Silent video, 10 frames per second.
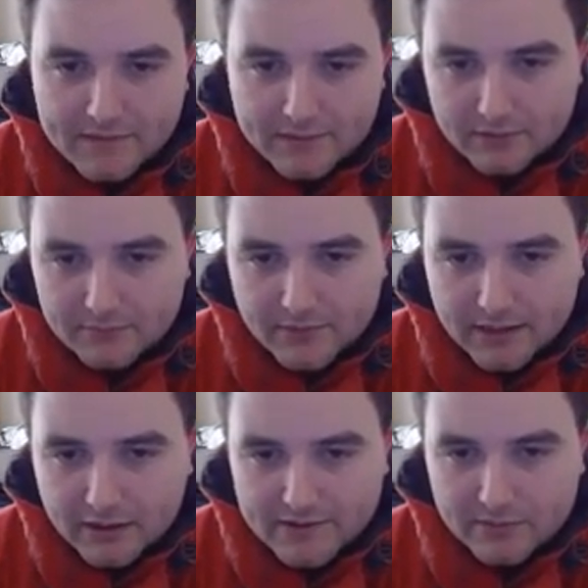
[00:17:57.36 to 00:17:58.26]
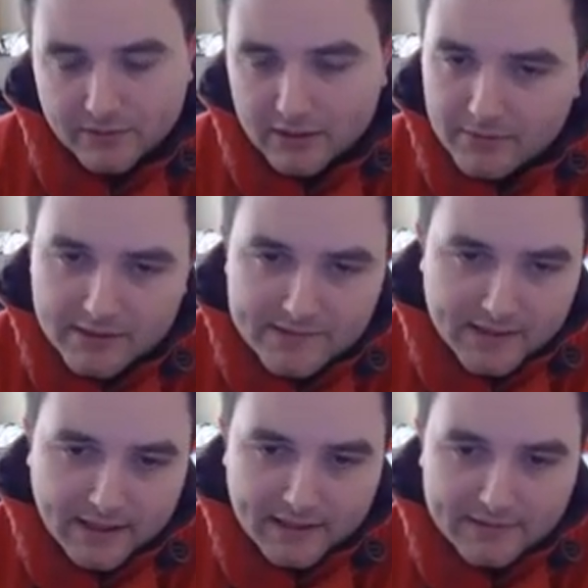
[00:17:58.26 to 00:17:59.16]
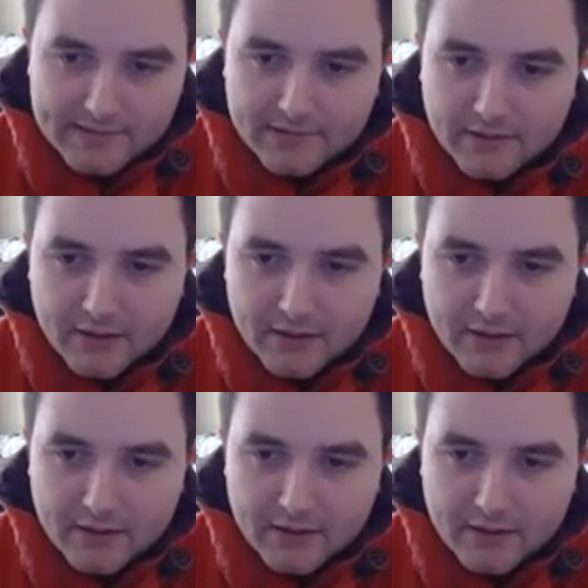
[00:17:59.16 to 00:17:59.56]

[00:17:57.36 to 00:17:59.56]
to my last twenty minutes, and